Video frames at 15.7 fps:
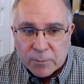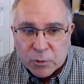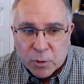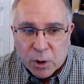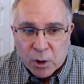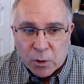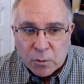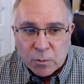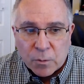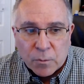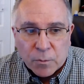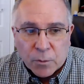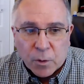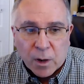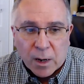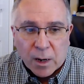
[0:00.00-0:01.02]
drone
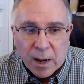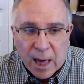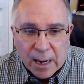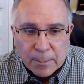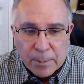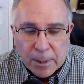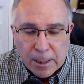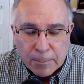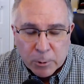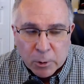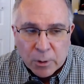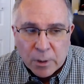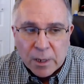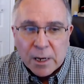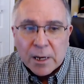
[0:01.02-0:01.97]
for a lot of people,